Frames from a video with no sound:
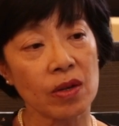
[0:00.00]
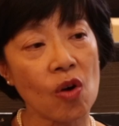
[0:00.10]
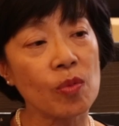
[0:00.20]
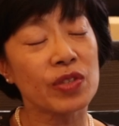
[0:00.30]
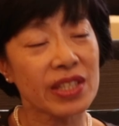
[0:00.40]

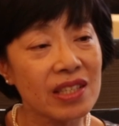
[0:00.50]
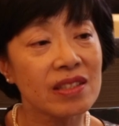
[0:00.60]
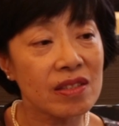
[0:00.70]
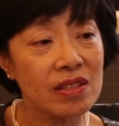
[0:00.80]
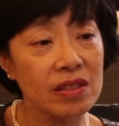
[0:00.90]
almost
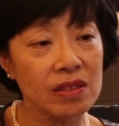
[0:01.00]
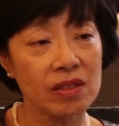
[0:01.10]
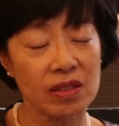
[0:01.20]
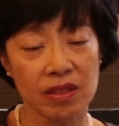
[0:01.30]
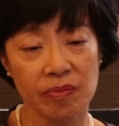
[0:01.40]

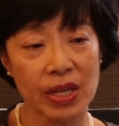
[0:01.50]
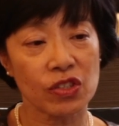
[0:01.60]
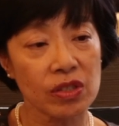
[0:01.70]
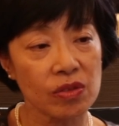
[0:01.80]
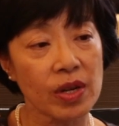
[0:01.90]
instant
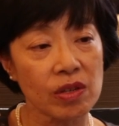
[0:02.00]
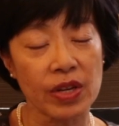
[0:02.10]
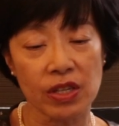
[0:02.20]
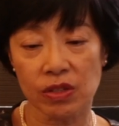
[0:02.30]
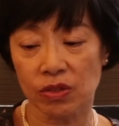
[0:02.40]
makeshift
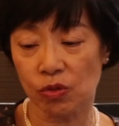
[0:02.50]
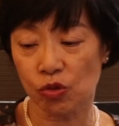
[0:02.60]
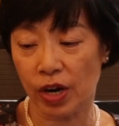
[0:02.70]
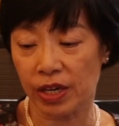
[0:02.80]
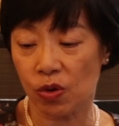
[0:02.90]
renovations to
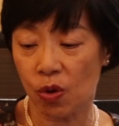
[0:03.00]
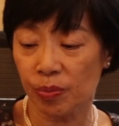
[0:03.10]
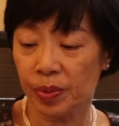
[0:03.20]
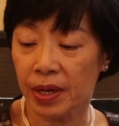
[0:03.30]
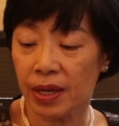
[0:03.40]
try and
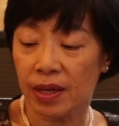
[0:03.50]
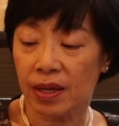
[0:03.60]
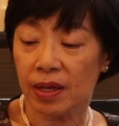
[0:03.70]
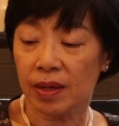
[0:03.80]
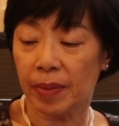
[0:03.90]
cope.
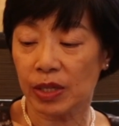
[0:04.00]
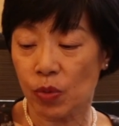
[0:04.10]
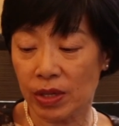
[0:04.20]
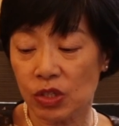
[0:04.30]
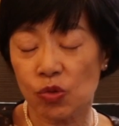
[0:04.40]
By
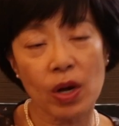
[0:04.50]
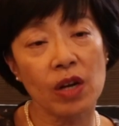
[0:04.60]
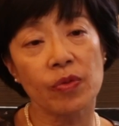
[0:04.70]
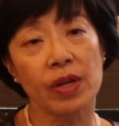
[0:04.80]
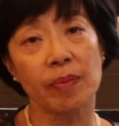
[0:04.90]

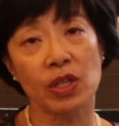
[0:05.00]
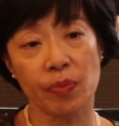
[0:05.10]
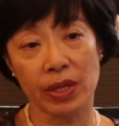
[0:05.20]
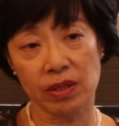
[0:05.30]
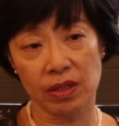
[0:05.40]
2012, we had much
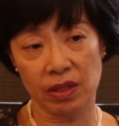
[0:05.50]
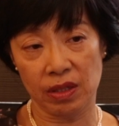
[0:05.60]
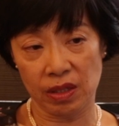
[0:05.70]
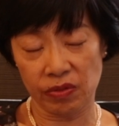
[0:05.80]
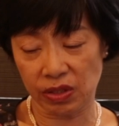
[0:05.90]
better
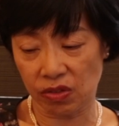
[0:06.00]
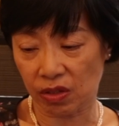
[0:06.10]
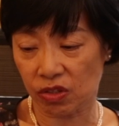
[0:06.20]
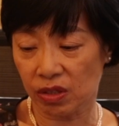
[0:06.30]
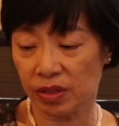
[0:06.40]

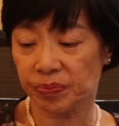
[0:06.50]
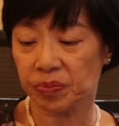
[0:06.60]
infrastructure.